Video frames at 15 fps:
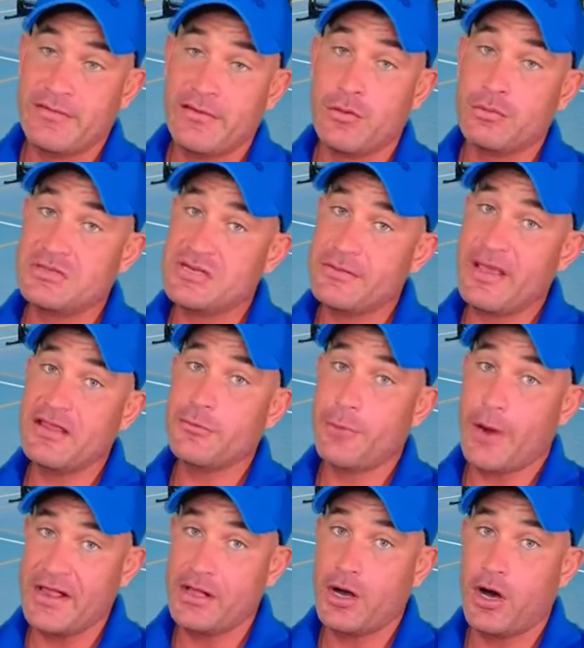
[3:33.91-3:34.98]
So she made the
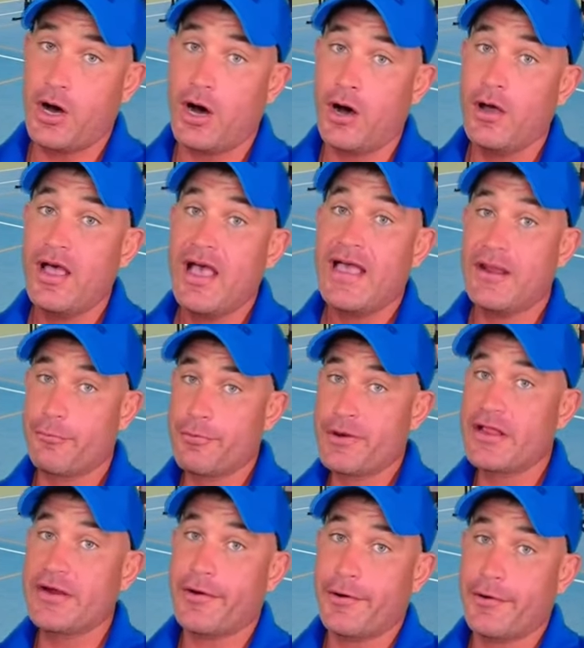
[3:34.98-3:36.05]
right call, and it
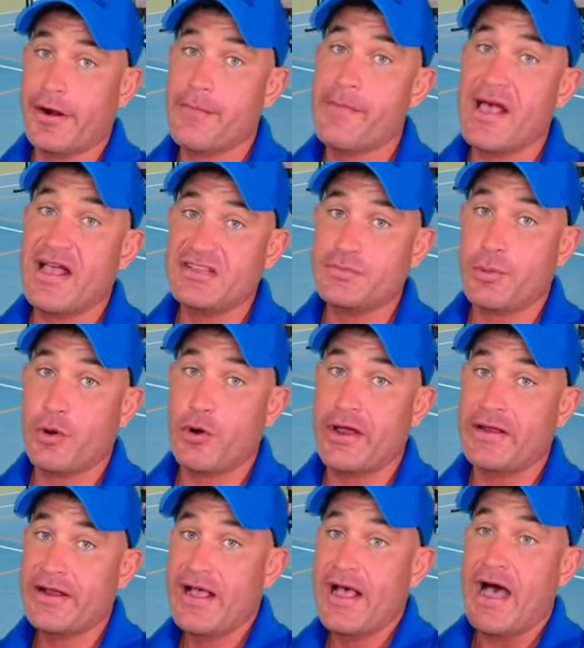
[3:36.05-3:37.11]
really hurt on match
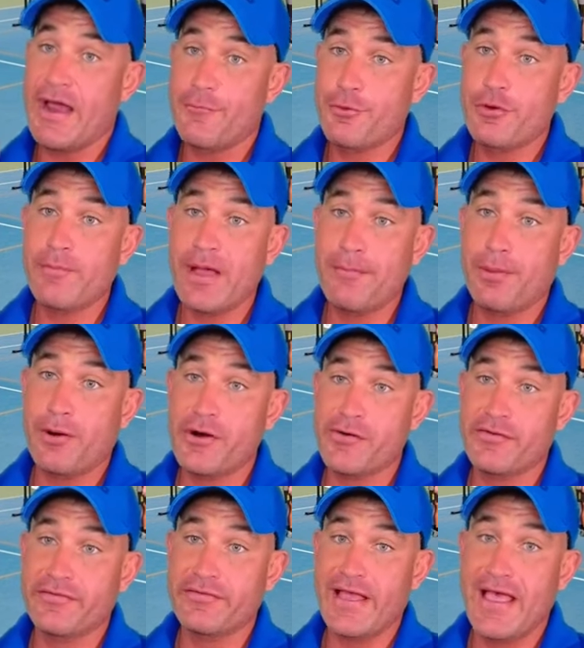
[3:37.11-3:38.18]
point. I ruined my
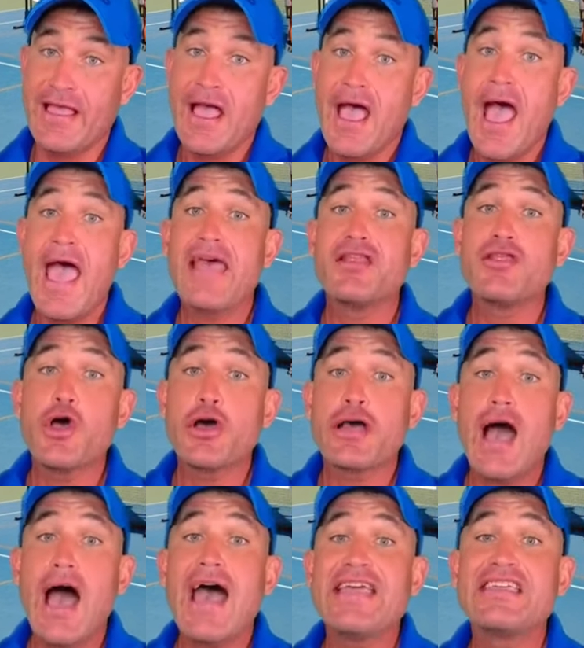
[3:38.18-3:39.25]
partner's day. And
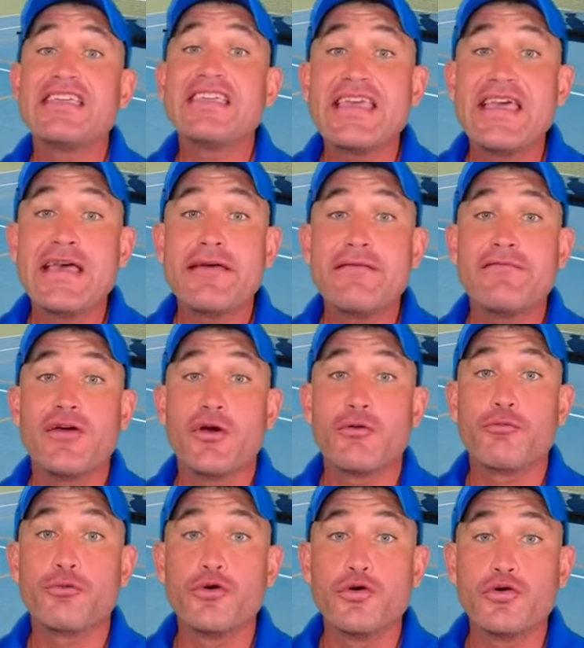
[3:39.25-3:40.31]
look, I give
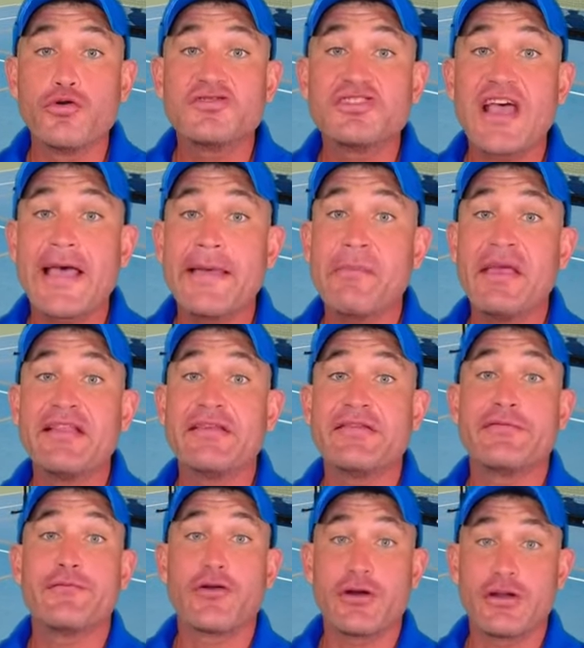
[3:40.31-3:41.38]
rule
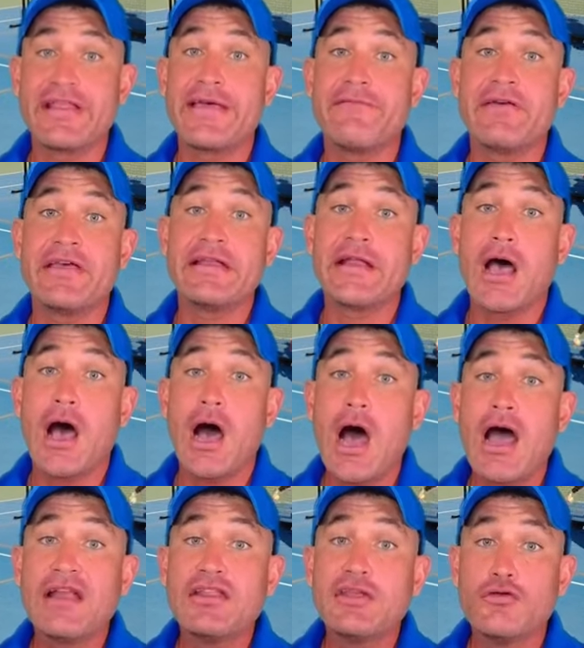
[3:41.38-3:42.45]
segments for a living
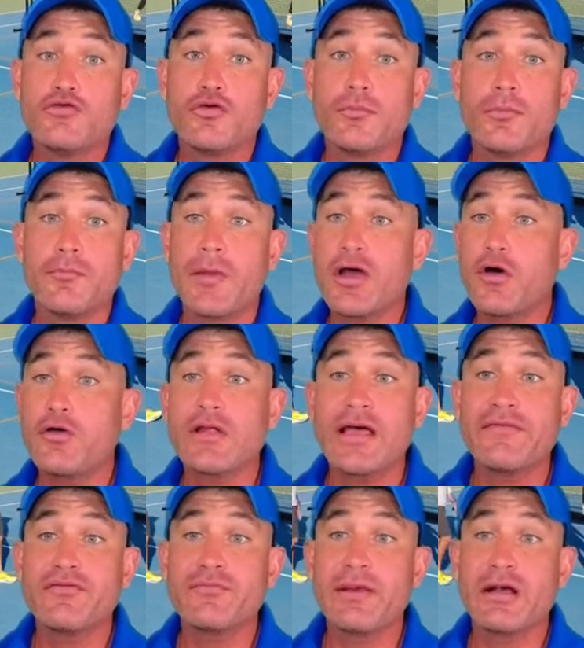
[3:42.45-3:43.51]
on YouTube. My whole
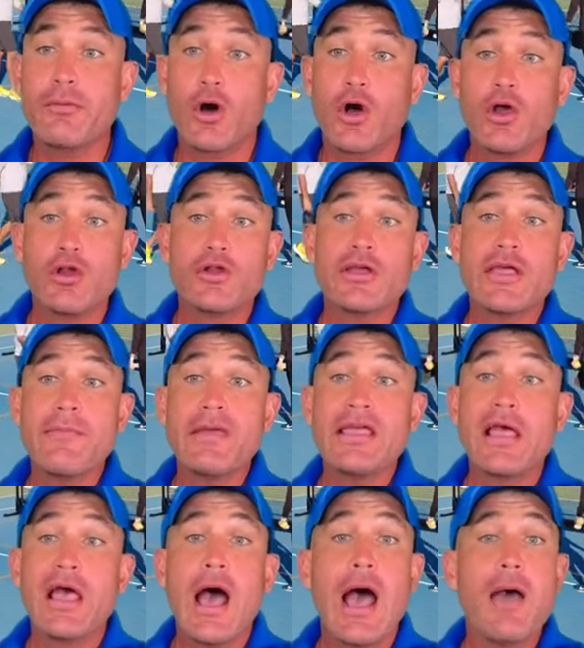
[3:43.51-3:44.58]
life's pickleball. Look at
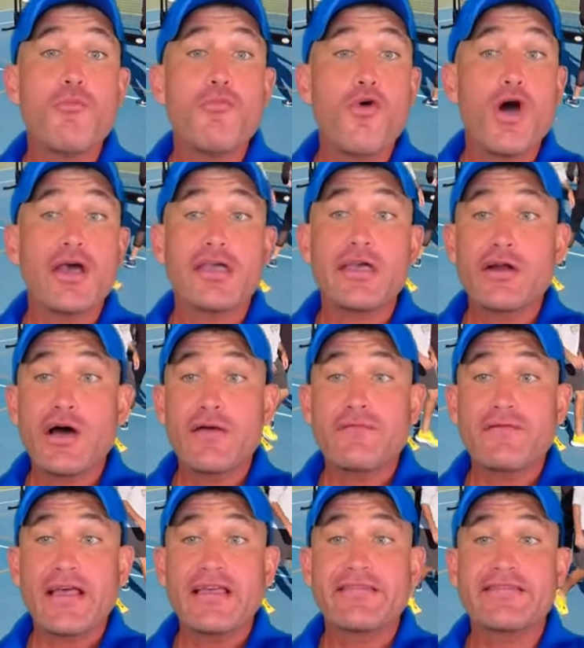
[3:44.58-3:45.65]
me. I'm walking
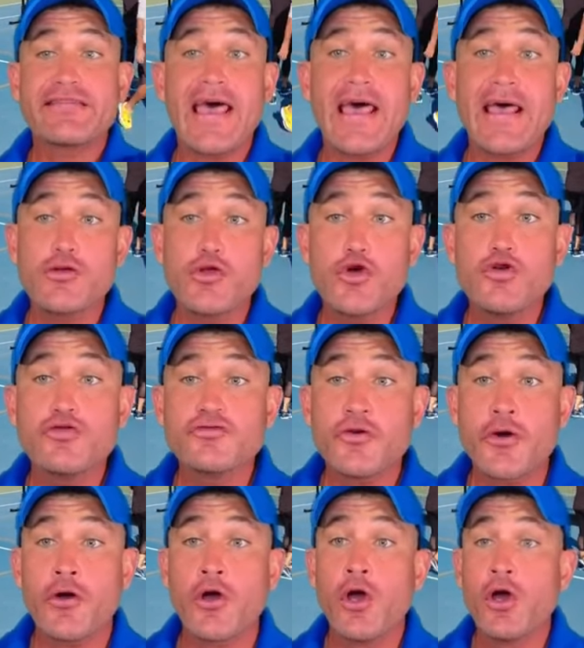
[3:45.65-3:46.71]
off like a sad
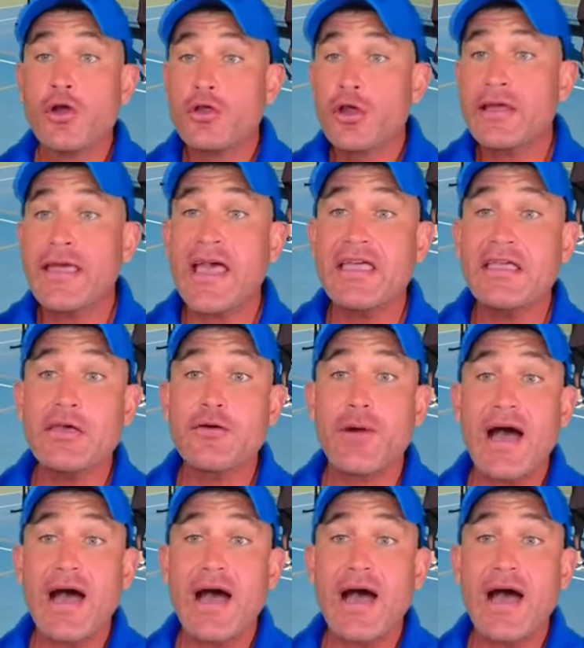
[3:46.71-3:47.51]
loser. Look at you.